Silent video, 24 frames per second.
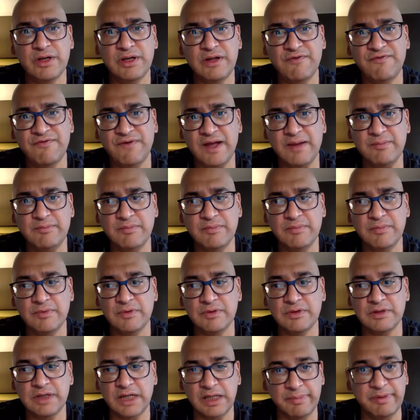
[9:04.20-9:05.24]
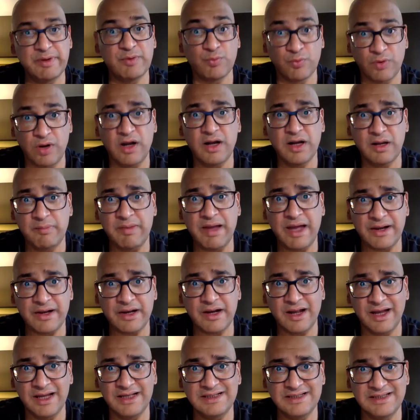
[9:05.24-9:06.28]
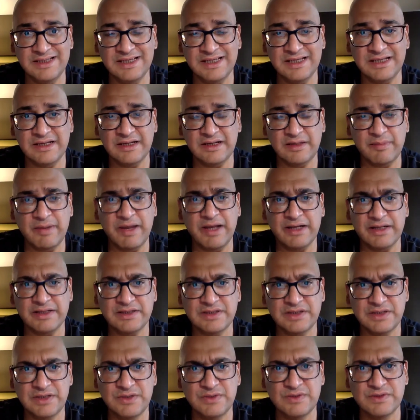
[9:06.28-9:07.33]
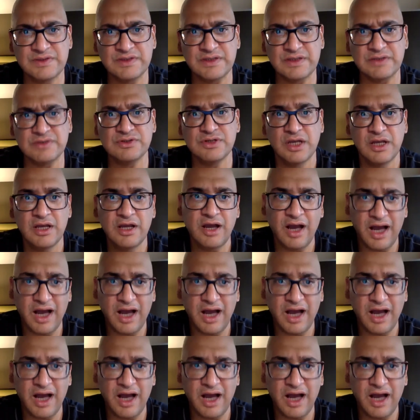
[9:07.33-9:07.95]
If I'm going to be wrong about an idea and about its usage,